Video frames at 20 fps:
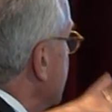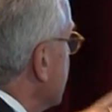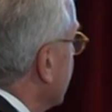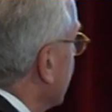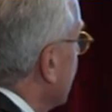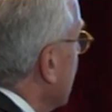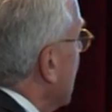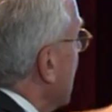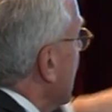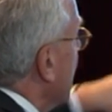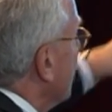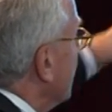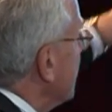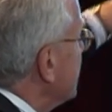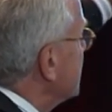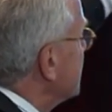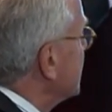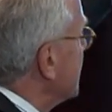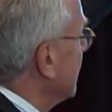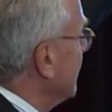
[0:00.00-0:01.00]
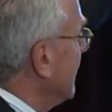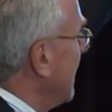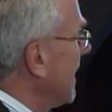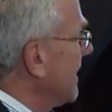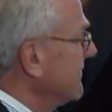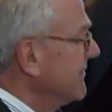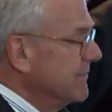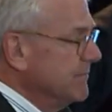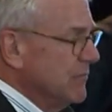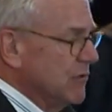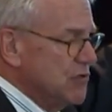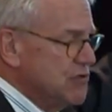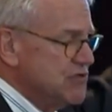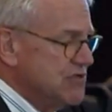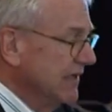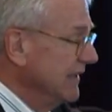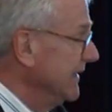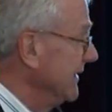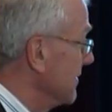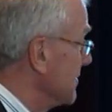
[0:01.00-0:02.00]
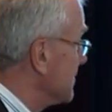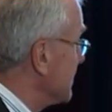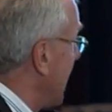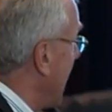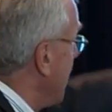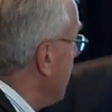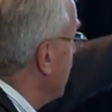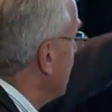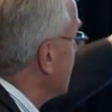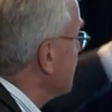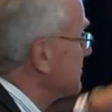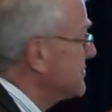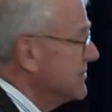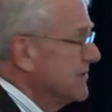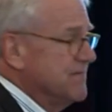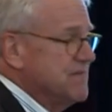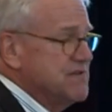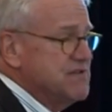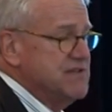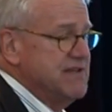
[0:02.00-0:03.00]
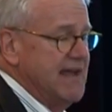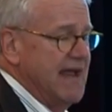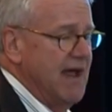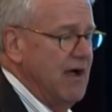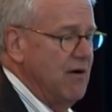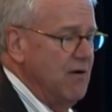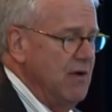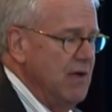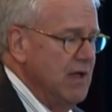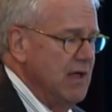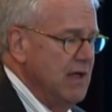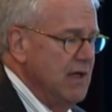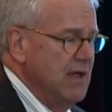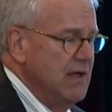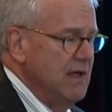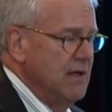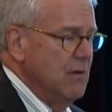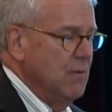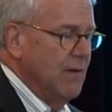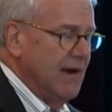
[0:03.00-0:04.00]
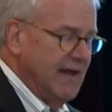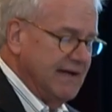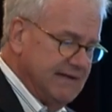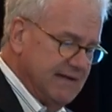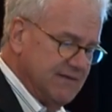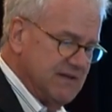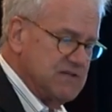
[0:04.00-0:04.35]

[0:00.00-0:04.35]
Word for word: here, this is a lot of emerging leaders. And I put ServiceNow, when I did